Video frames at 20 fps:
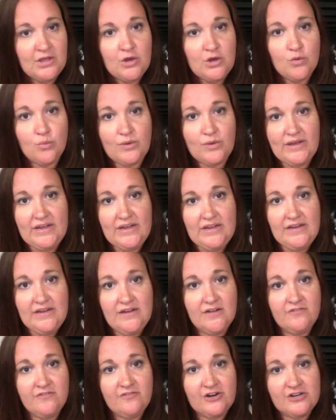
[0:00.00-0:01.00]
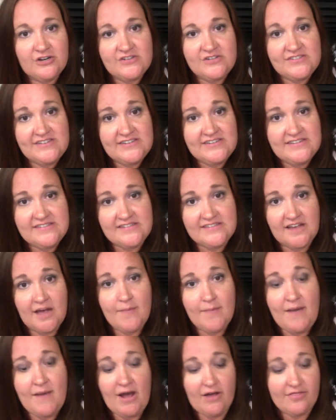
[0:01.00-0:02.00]
read verses
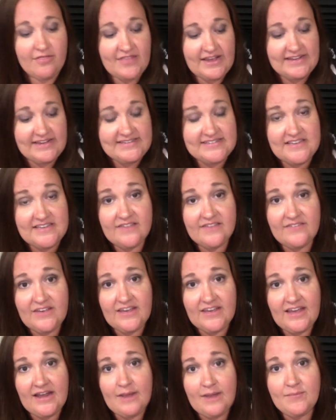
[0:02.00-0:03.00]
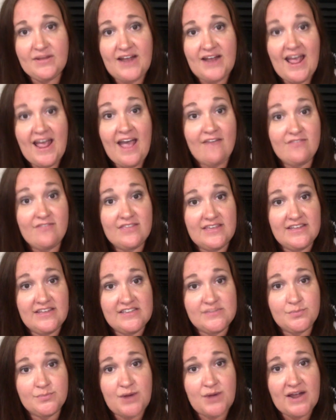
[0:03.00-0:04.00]
about Thanksgiving, and I'm going to have the
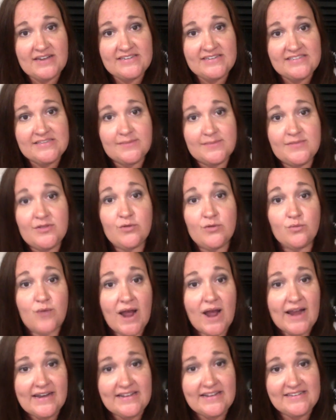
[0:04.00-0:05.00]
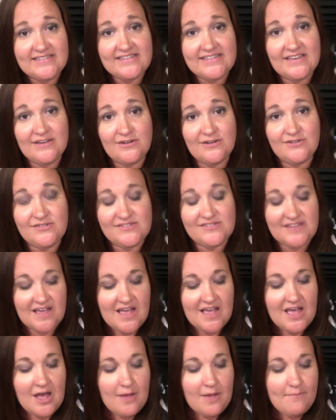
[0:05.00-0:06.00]
kids practice some of their writing skills
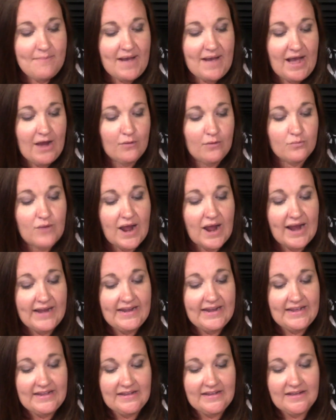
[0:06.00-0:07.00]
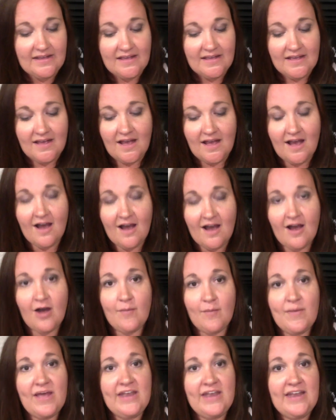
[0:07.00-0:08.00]
by writing
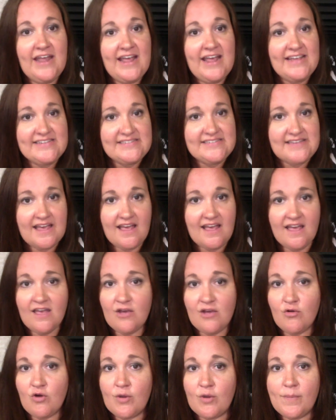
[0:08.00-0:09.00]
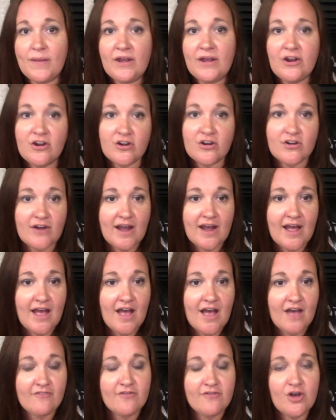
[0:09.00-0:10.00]
an essay or a
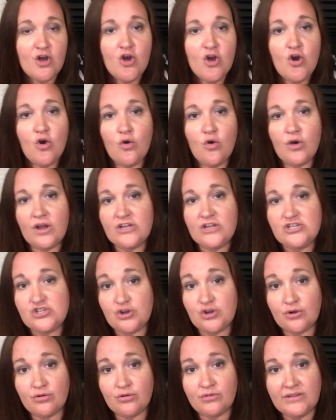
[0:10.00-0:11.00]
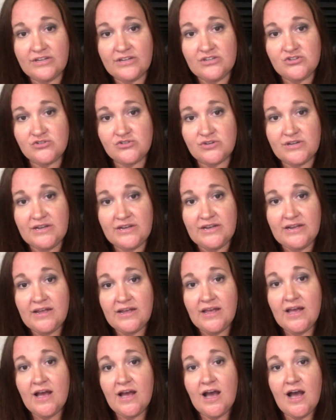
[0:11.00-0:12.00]
paragraph or a journal entry
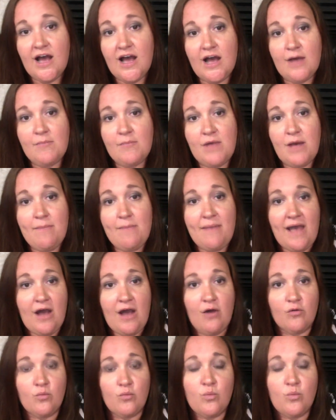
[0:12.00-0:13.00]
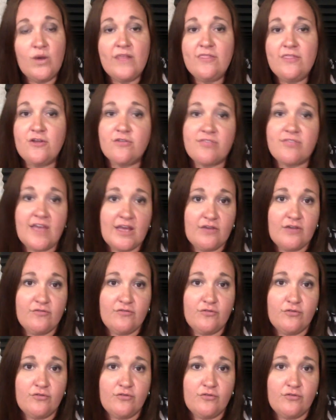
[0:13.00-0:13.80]
about what they're thankful